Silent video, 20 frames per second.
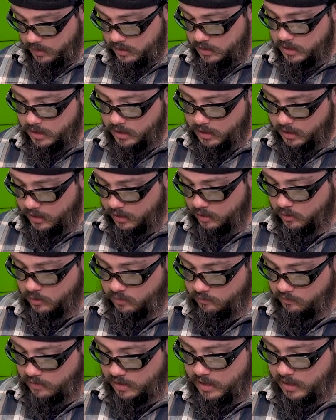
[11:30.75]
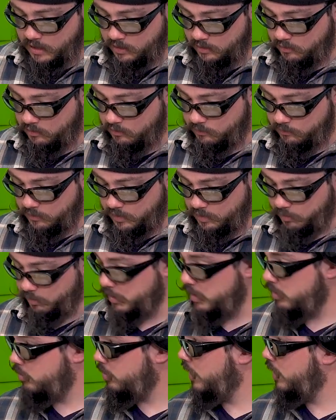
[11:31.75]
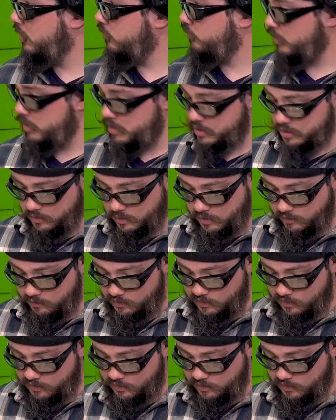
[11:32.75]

Yeah, I could have gotten complete penetration, whatever.